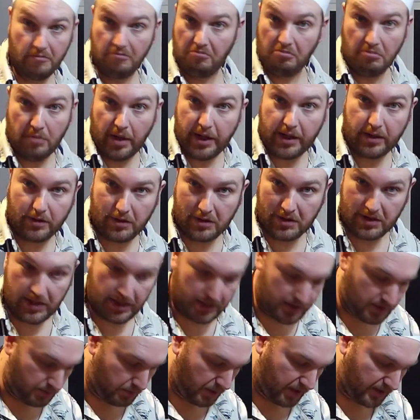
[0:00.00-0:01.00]
make the
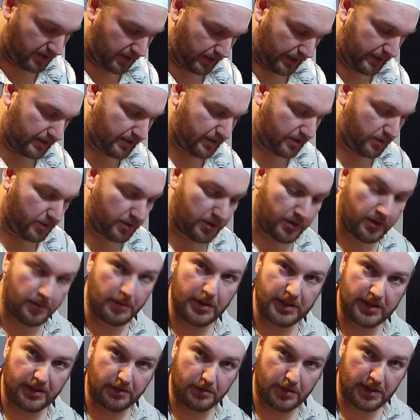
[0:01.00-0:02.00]
dish basically. So I've got
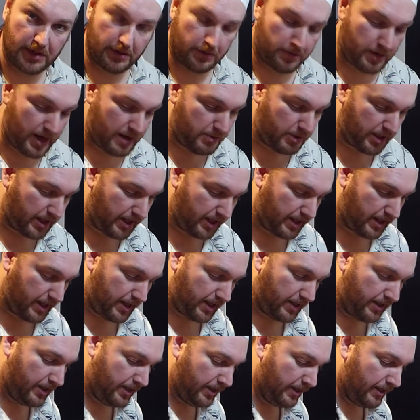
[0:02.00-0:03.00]
myself a little ramekin
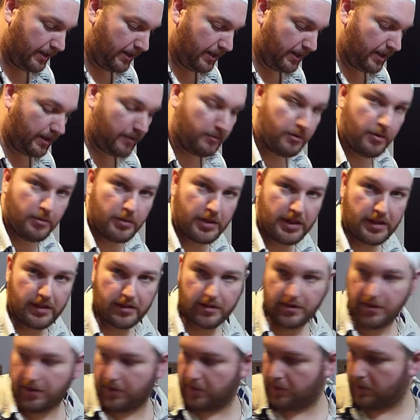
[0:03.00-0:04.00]
here, and what we're going
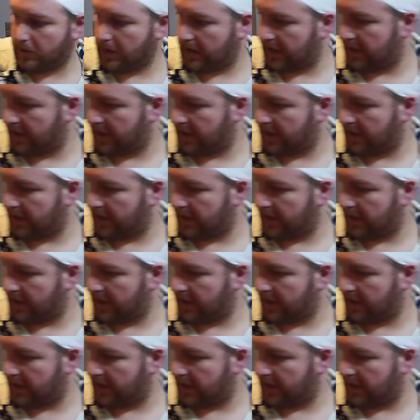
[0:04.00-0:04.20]
to do